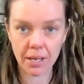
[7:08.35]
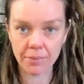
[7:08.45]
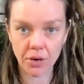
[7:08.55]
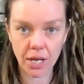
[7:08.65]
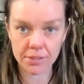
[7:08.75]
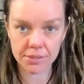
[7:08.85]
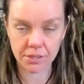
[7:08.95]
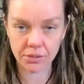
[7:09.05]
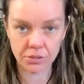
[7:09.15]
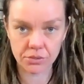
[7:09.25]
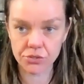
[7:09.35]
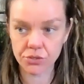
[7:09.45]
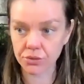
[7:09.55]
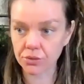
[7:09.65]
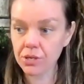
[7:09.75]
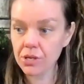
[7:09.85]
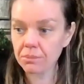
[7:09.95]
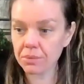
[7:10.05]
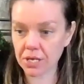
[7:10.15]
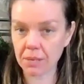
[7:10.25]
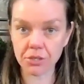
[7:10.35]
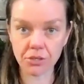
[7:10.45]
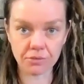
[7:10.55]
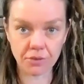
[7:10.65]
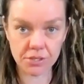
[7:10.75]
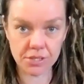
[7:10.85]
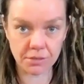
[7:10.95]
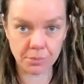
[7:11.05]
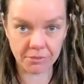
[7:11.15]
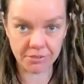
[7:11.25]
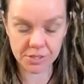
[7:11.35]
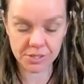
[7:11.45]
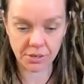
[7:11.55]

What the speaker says: I'm not asking you to become a university professor.